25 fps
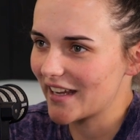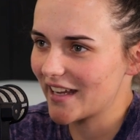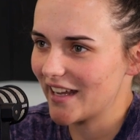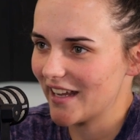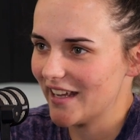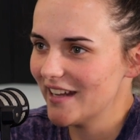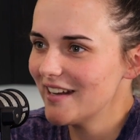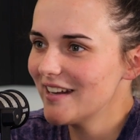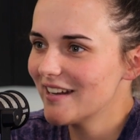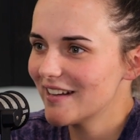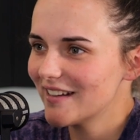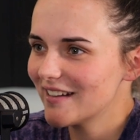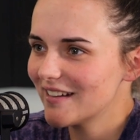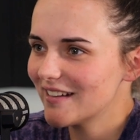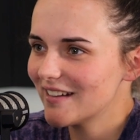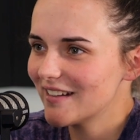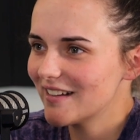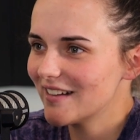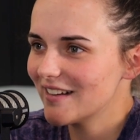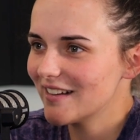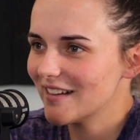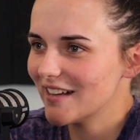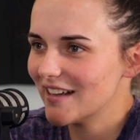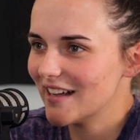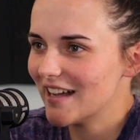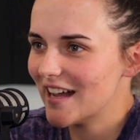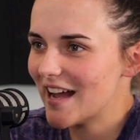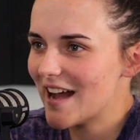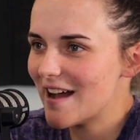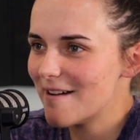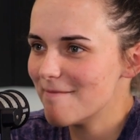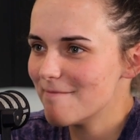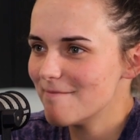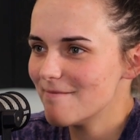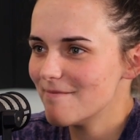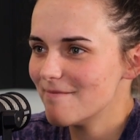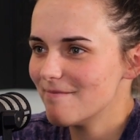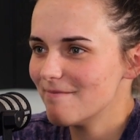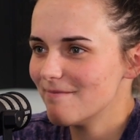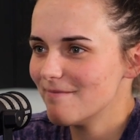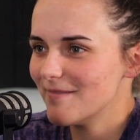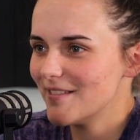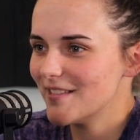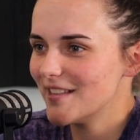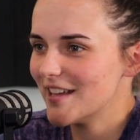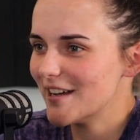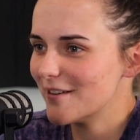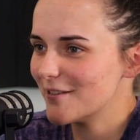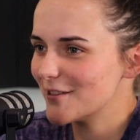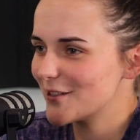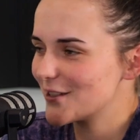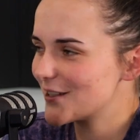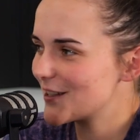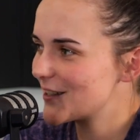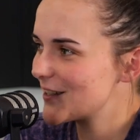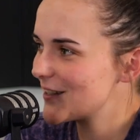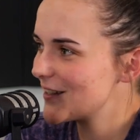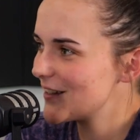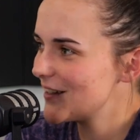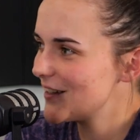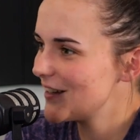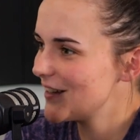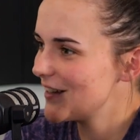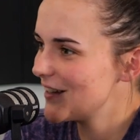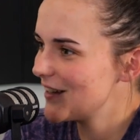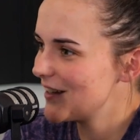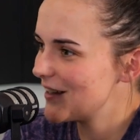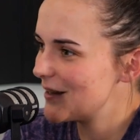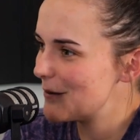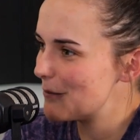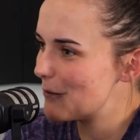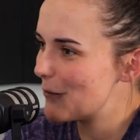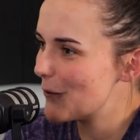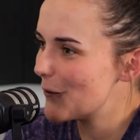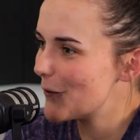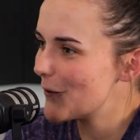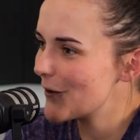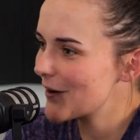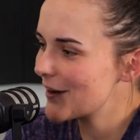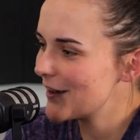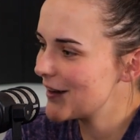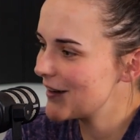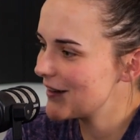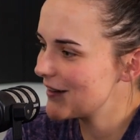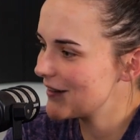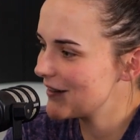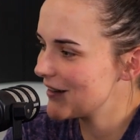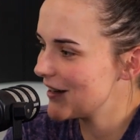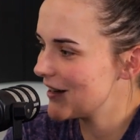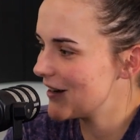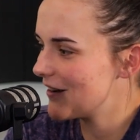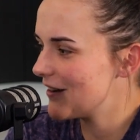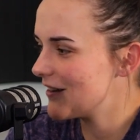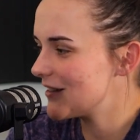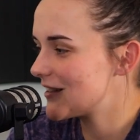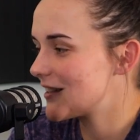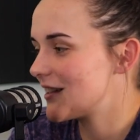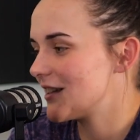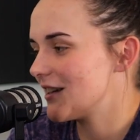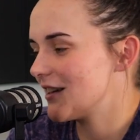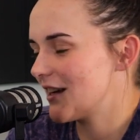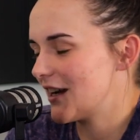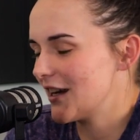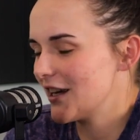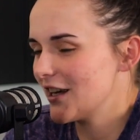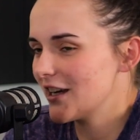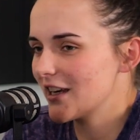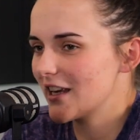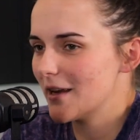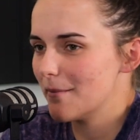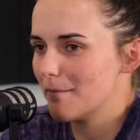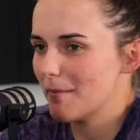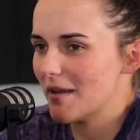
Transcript: kid. Yeah. And that was... important, you know, it's like you'd get